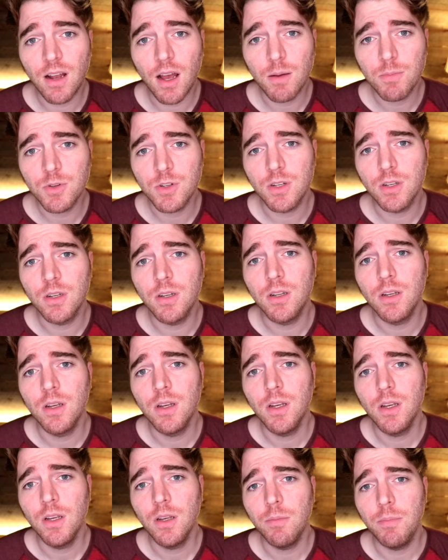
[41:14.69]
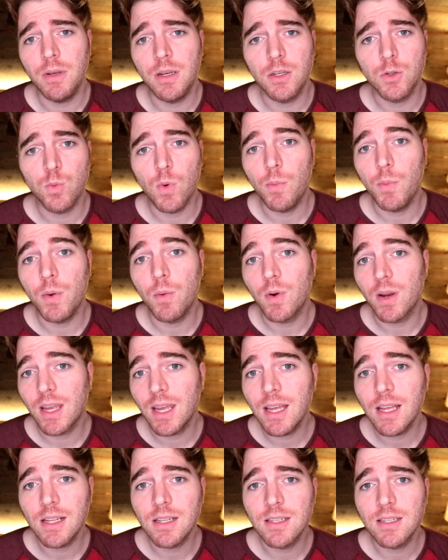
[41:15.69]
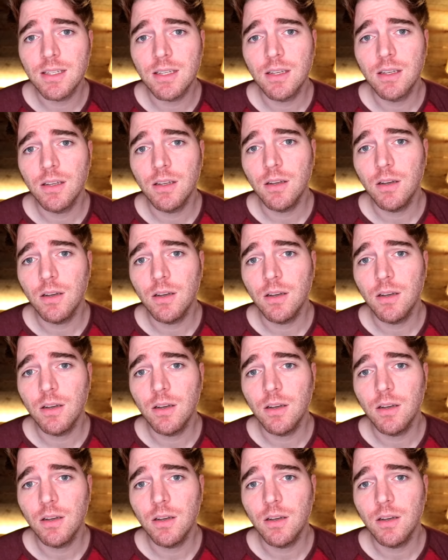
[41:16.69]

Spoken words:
option because when we were kids,